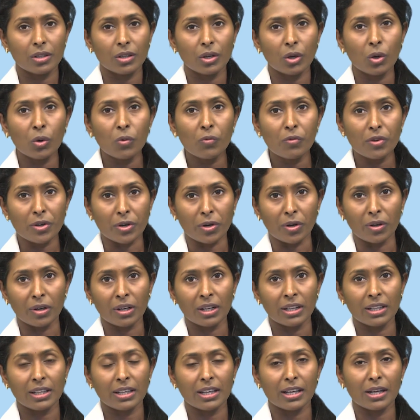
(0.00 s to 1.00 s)
Overall,
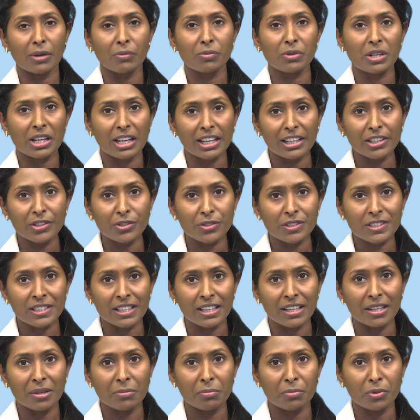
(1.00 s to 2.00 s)
I would like to
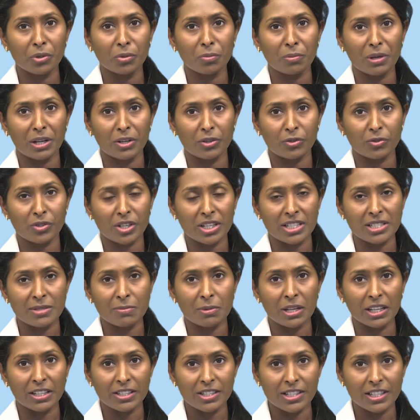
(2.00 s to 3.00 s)
say bone marrow
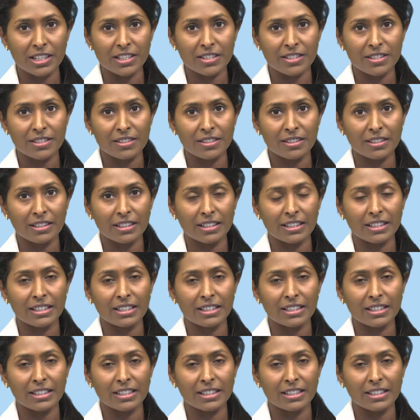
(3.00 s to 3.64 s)
transplantation